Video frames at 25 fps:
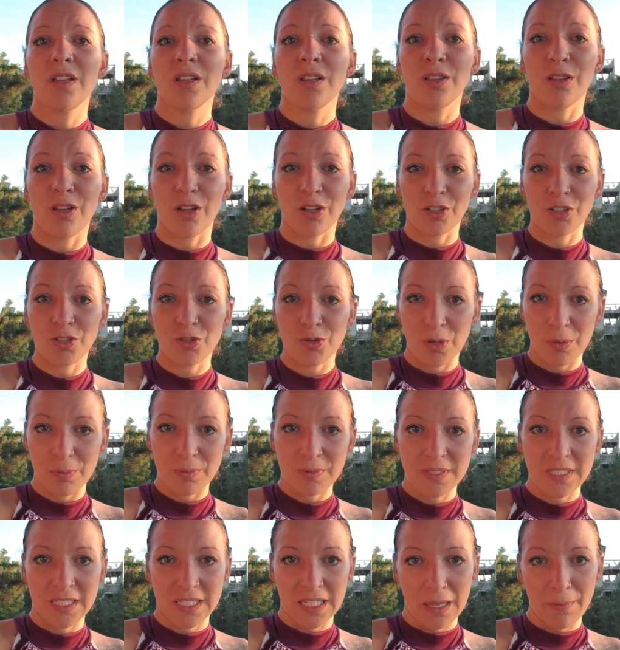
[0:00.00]
long trip
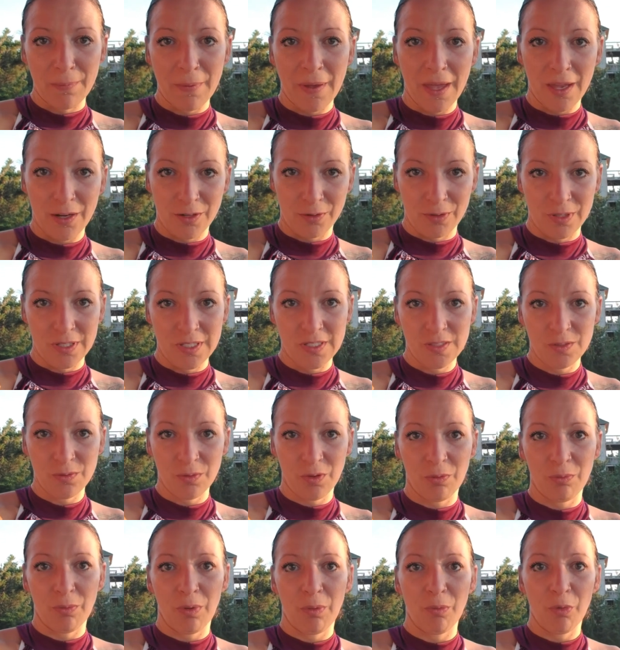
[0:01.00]
to Cape Hatteras
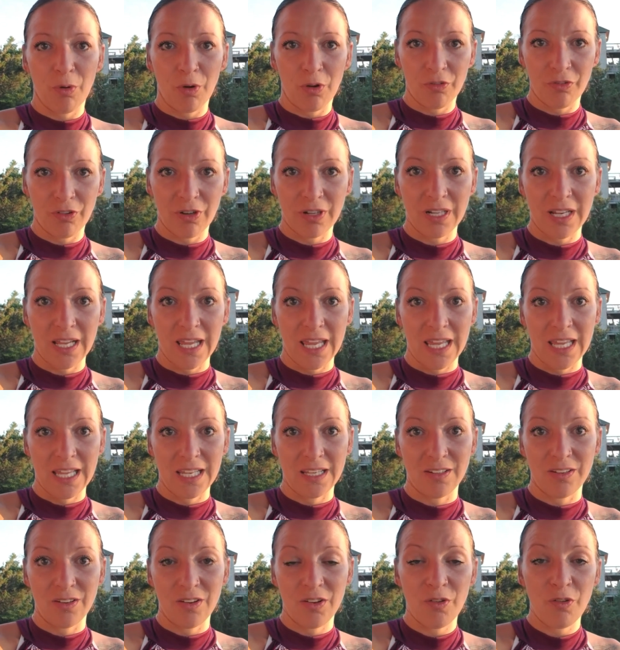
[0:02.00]
with my boyfriend
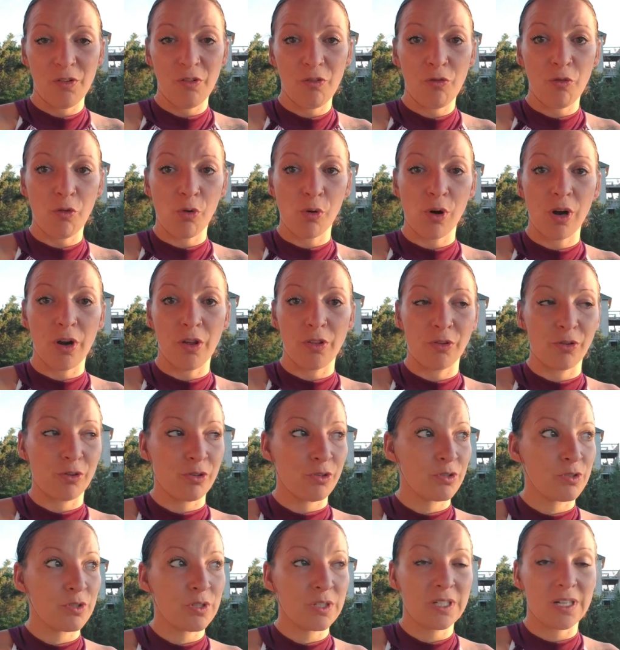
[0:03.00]
and 4
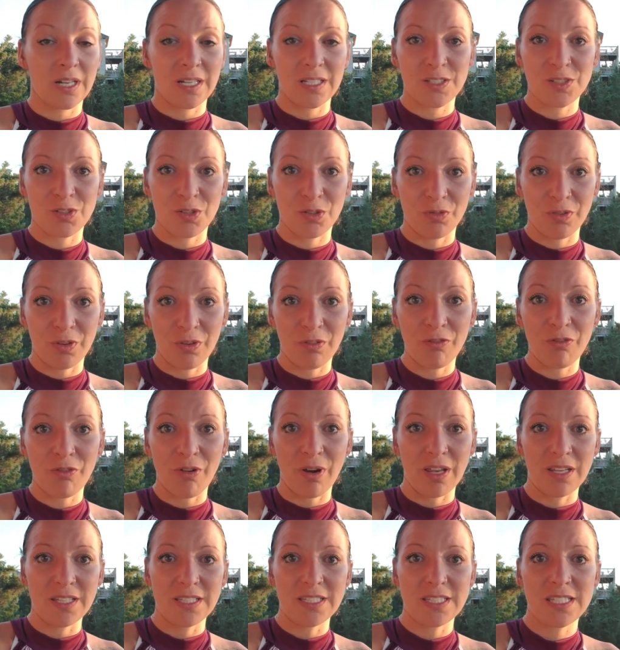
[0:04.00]
other kitesurfing
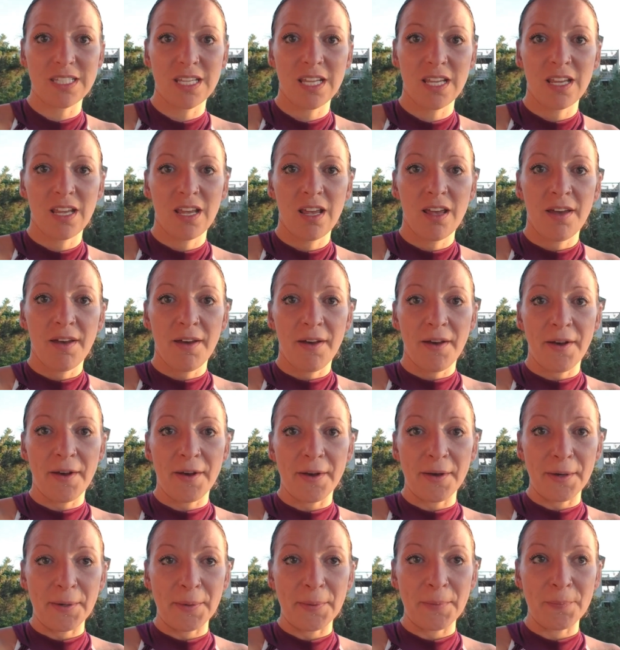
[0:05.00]
friends.
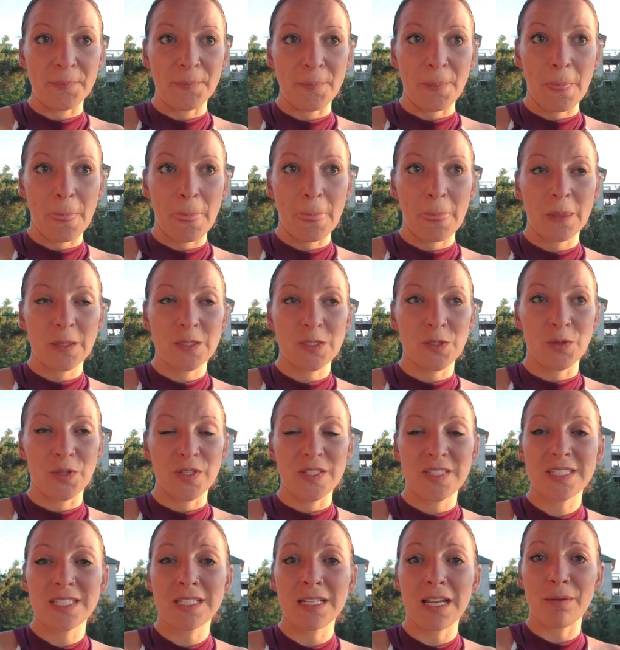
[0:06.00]
So
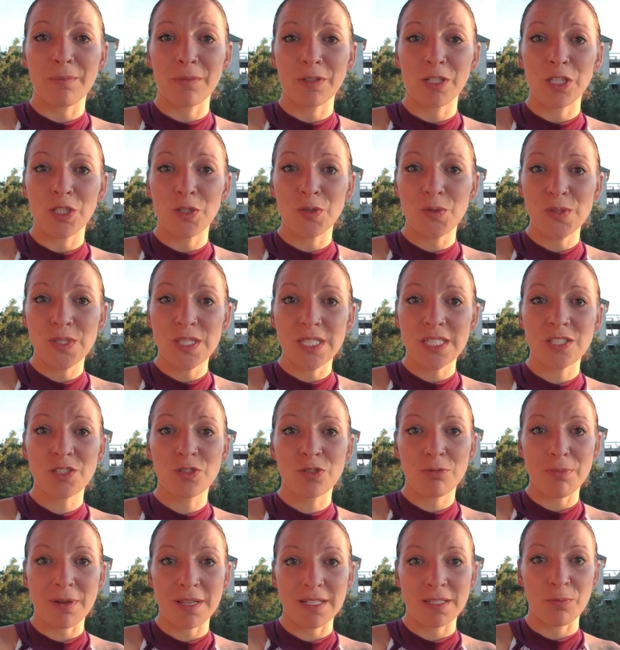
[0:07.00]
this I'm going to use this
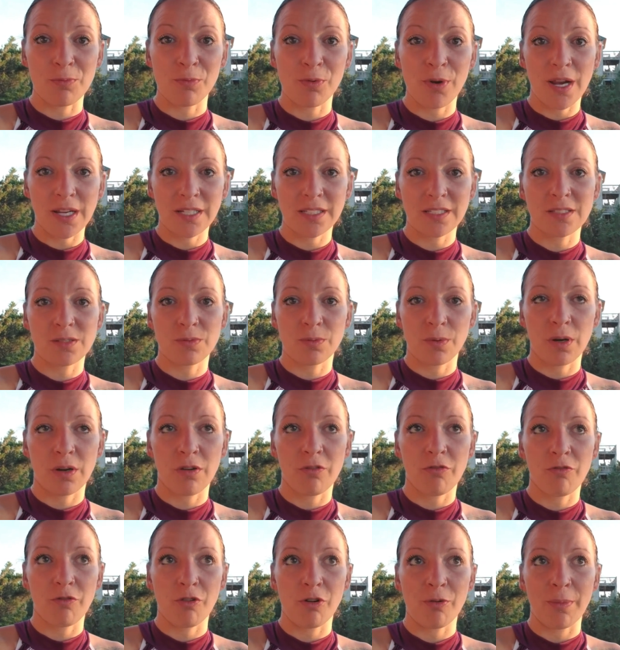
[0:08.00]
trip as a practice
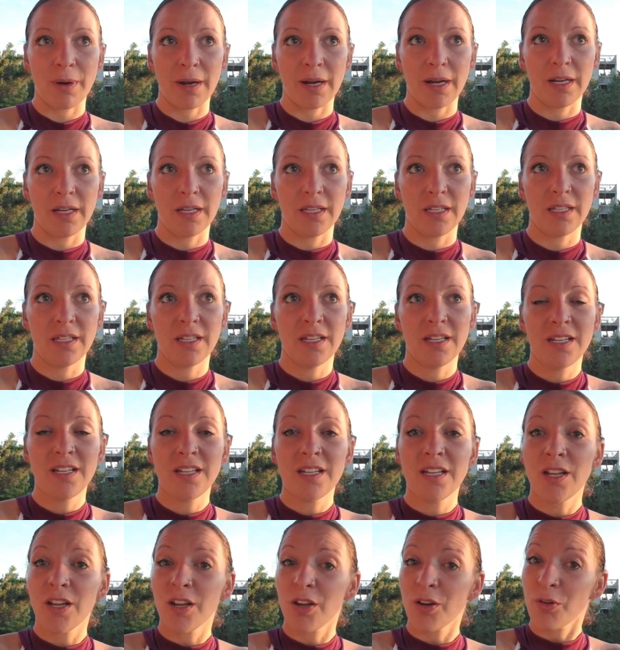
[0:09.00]
run for my
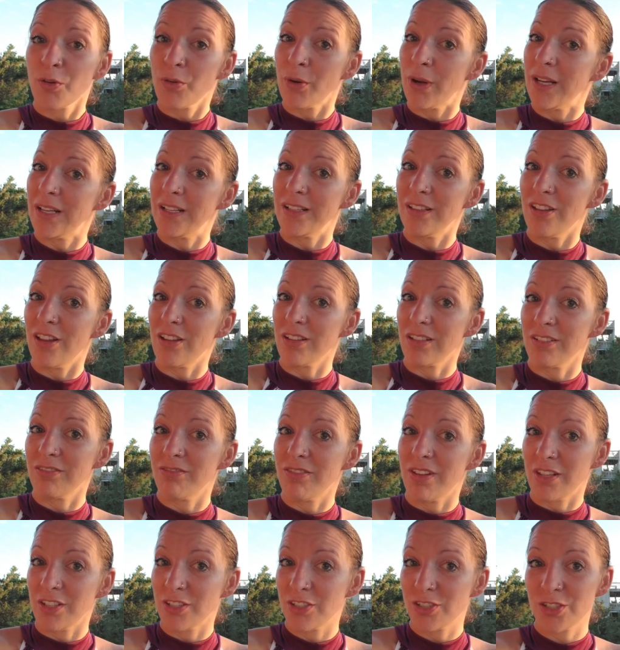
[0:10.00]
great long
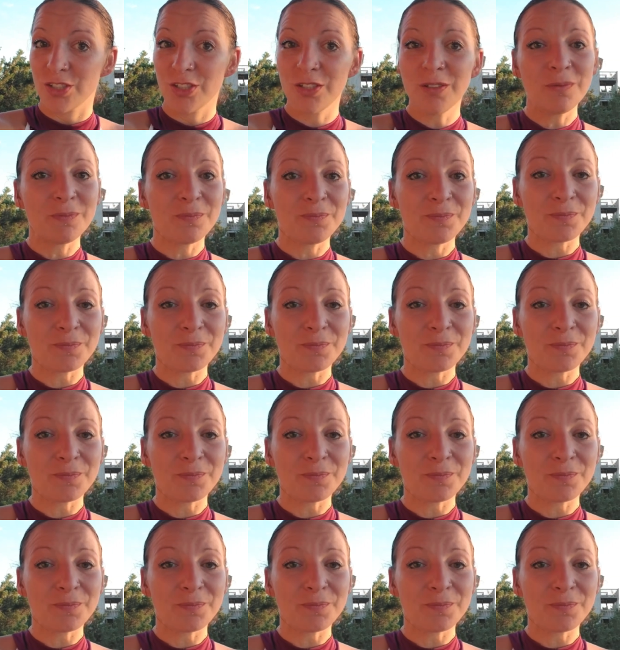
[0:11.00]
adventure.